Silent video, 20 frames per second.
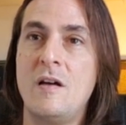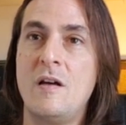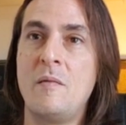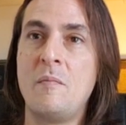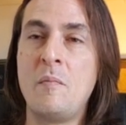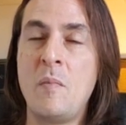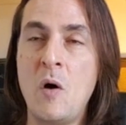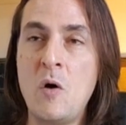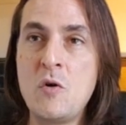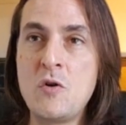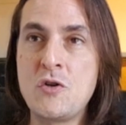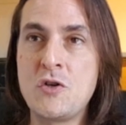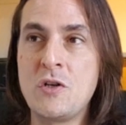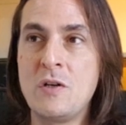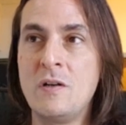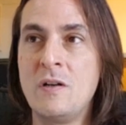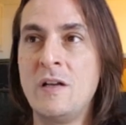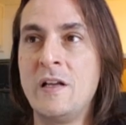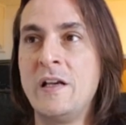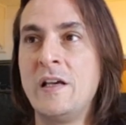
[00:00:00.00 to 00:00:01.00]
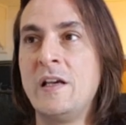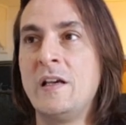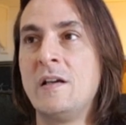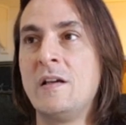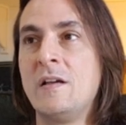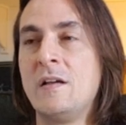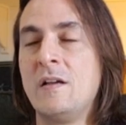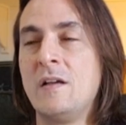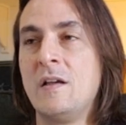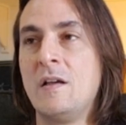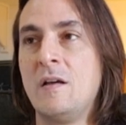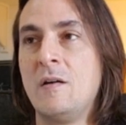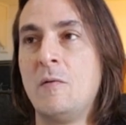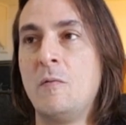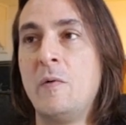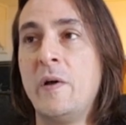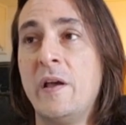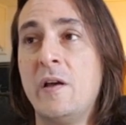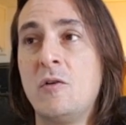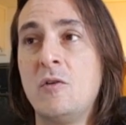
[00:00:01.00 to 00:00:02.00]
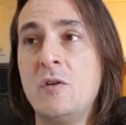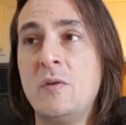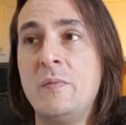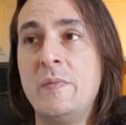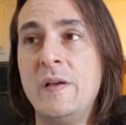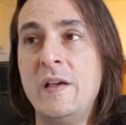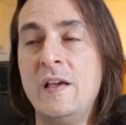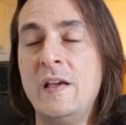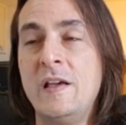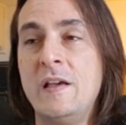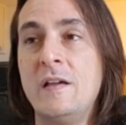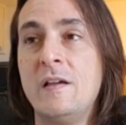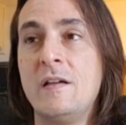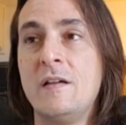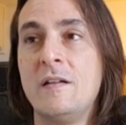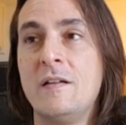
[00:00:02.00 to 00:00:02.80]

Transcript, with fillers: emotionally we could be